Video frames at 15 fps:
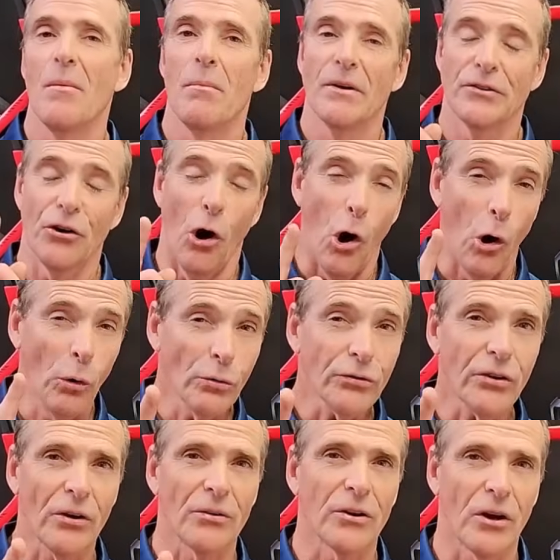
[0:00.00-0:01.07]
But you're
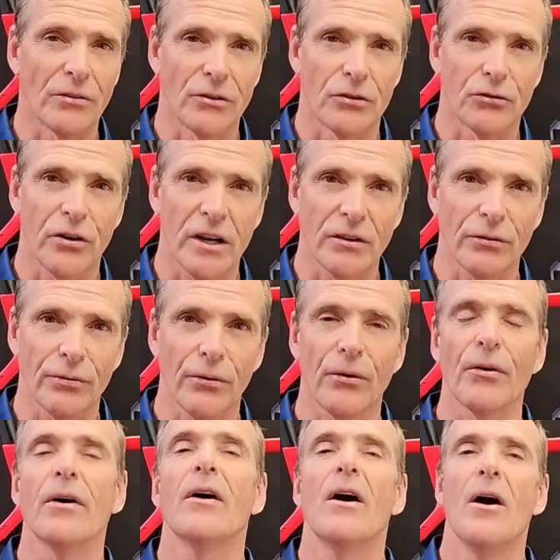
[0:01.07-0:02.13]
also going to
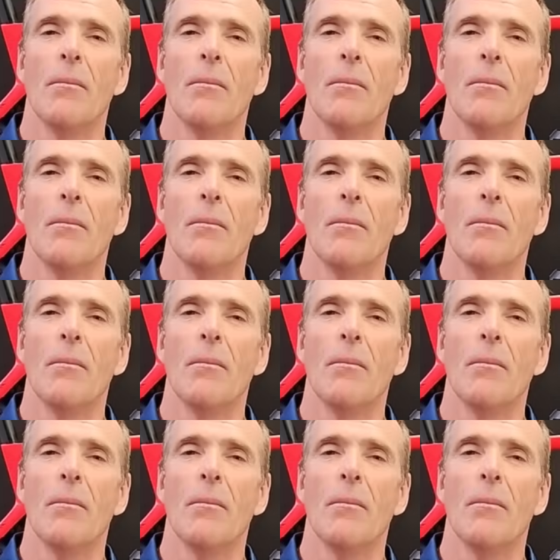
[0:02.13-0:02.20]
transfer